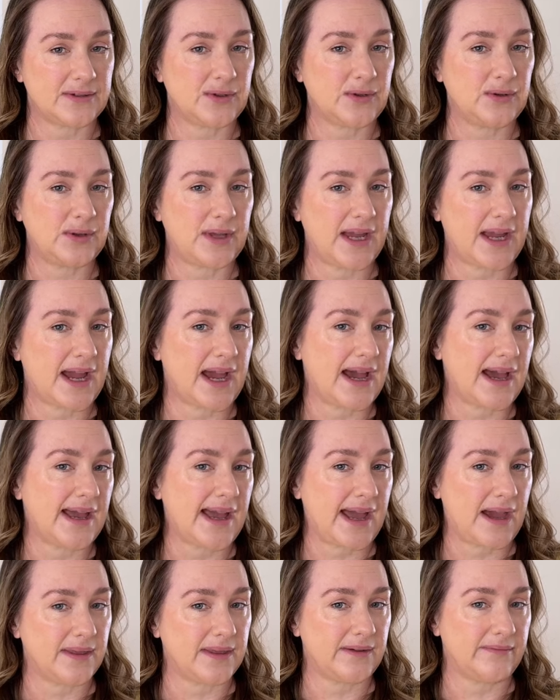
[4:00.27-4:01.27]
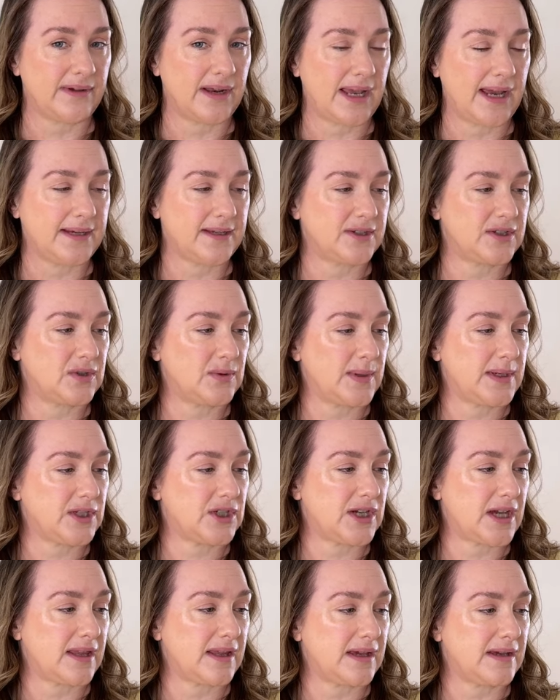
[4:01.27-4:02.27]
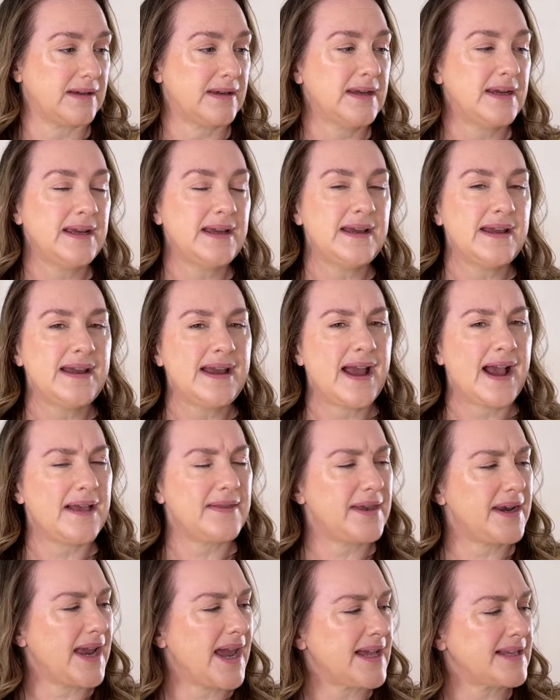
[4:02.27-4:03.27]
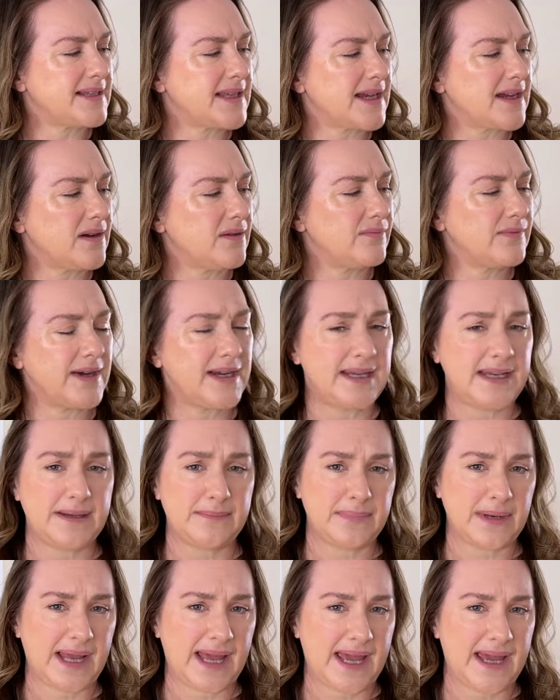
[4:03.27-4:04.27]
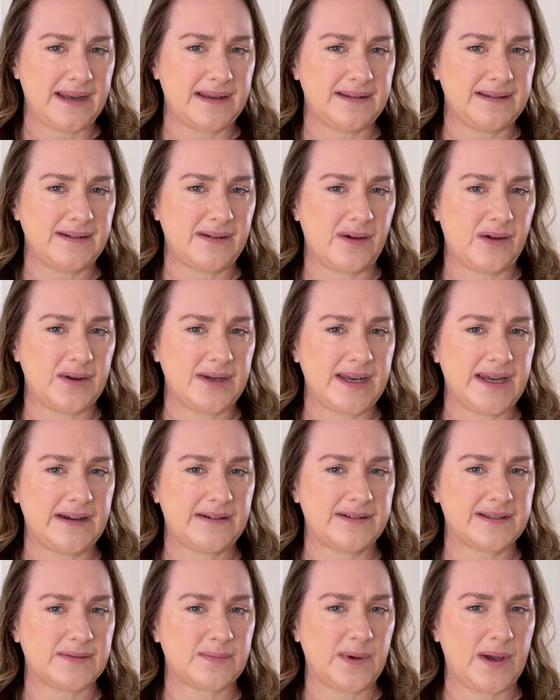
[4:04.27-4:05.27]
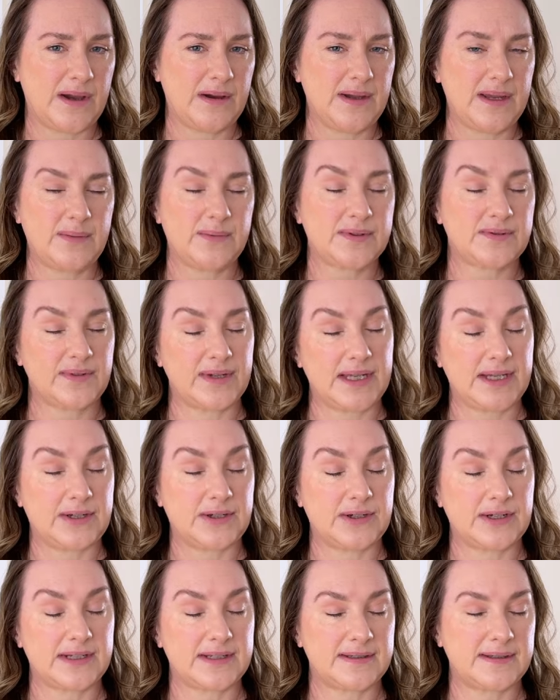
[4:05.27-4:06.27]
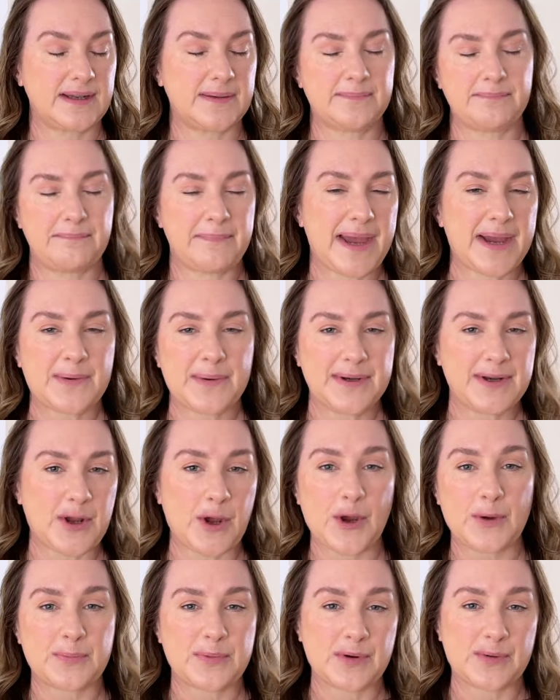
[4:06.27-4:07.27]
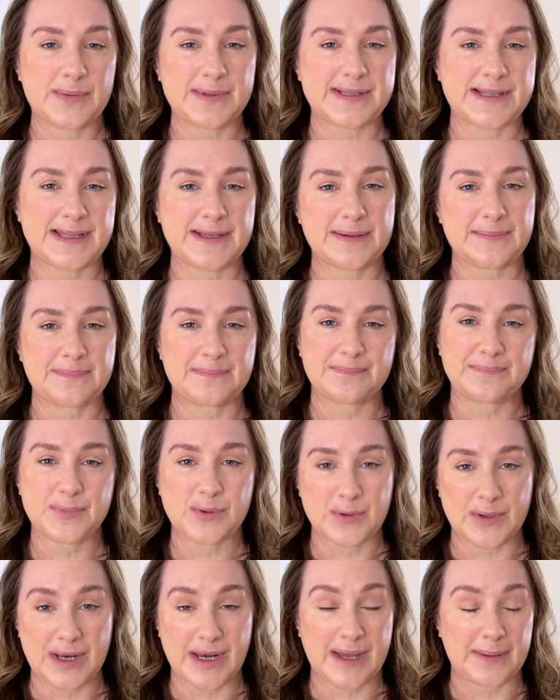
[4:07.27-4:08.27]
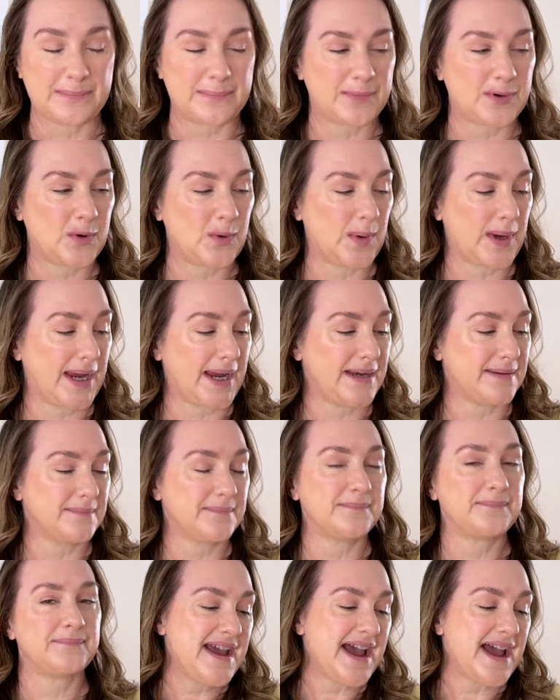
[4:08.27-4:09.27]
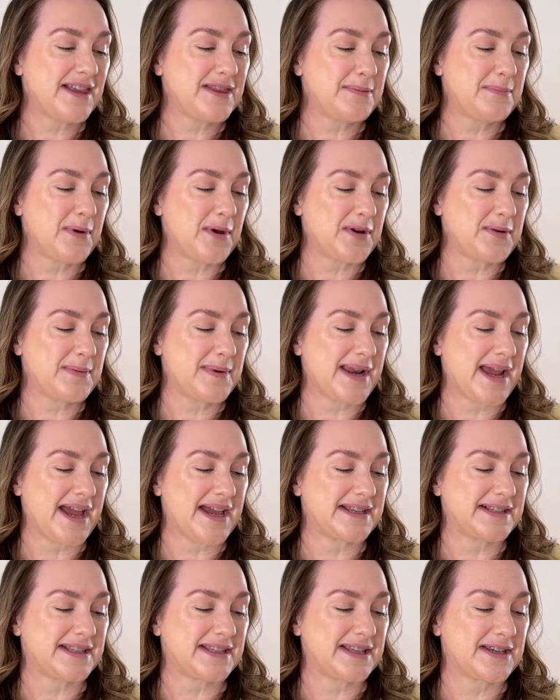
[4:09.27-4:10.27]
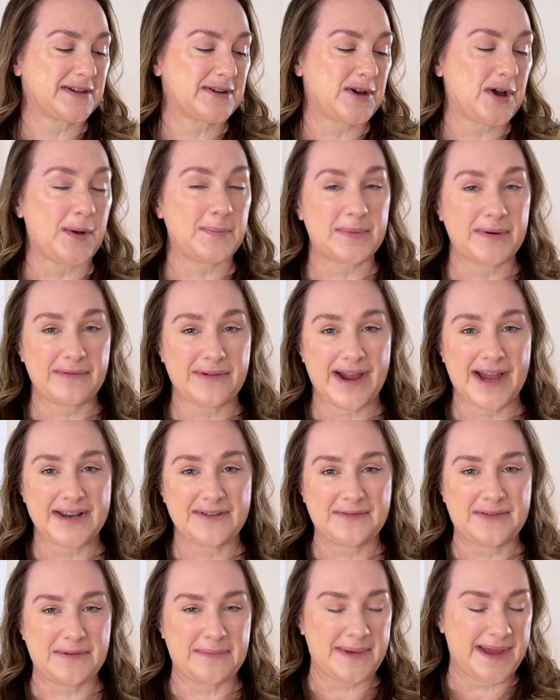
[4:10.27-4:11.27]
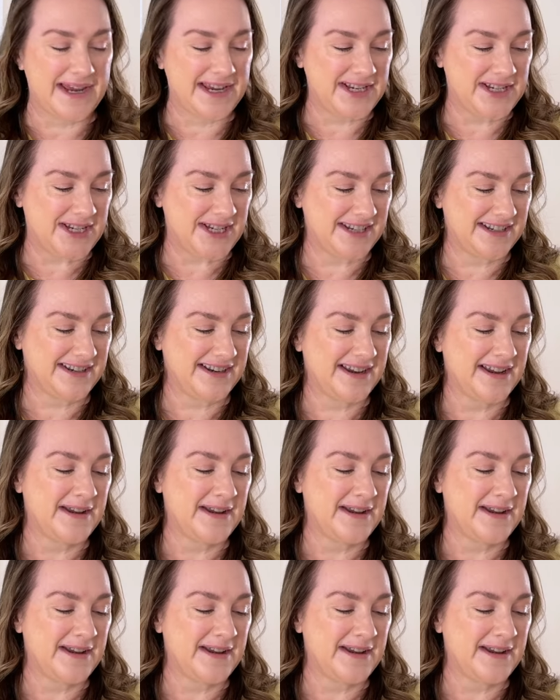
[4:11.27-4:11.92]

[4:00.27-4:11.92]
who they are, how they're related to each other. And then it has like a reading plan on here as well. It was really good back when Oprah was the book club queen. At the bottom, it has the copyright information,